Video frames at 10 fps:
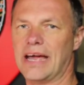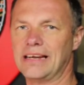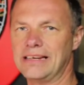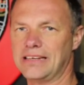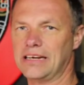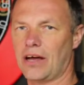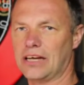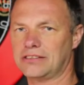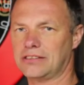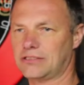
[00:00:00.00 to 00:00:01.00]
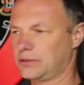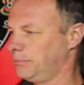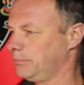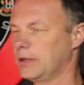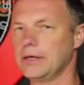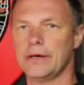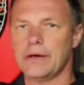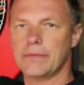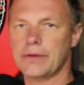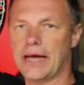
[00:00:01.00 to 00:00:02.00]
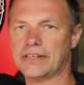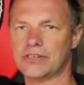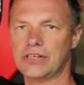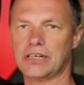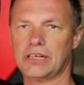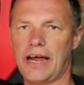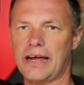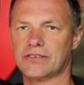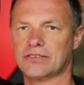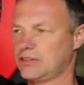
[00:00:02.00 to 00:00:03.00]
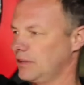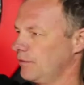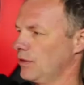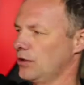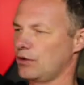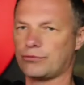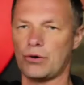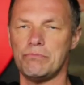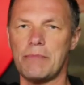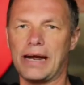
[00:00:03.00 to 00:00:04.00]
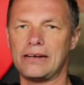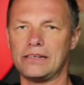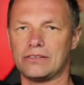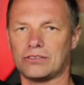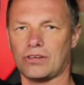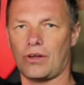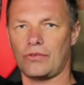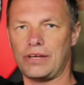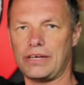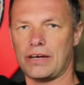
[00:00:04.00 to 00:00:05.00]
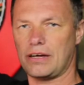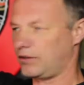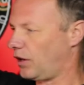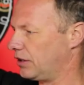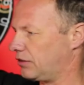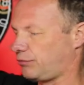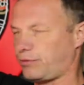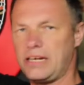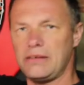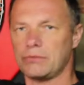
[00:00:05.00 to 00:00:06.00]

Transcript: LED light system. It actually connects through magnets on its feet,